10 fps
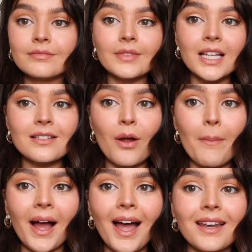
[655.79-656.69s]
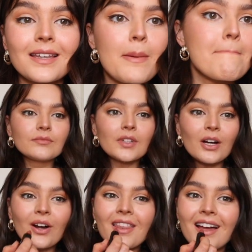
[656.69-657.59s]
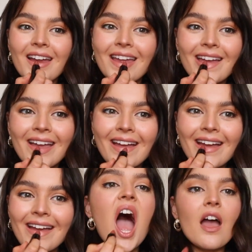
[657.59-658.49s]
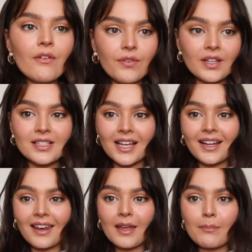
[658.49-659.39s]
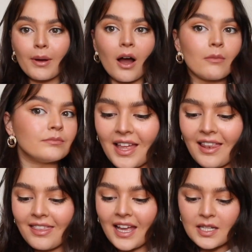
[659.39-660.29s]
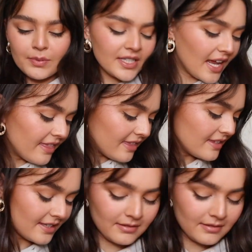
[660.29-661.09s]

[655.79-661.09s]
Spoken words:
It's not bad. I quite like it. It feels like a lip balm. Let's pretend